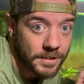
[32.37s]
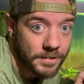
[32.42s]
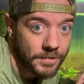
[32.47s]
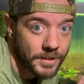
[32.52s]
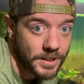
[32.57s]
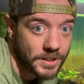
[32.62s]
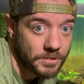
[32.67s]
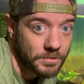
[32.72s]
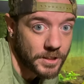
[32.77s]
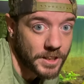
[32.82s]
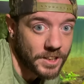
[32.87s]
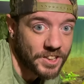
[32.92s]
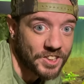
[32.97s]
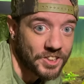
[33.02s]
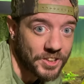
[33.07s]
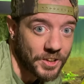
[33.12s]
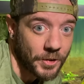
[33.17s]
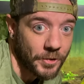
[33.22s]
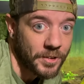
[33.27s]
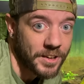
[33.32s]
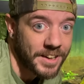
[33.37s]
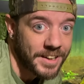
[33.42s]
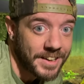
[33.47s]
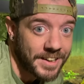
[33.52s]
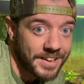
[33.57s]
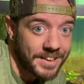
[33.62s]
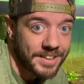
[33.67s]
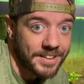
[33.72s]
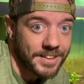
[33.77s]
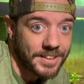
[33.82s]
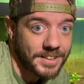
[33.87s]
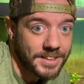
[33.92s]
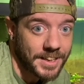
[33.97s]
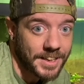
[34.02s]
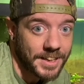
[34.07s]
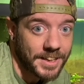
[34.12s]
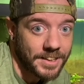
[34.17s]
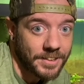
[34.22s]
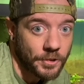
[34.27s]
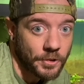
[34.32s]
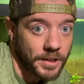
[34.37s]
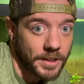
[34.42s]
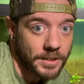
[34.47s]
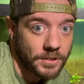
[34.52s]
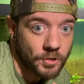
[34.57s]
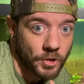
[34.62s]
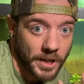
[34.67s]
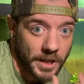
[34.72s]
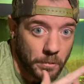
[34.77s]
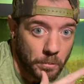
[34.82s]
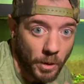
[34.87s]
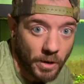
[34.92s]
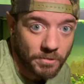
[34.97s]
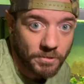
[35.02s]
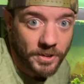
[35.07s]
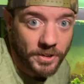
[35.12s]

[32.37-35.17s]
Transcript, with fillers: these fish, so let's get into it. Dragon Puffer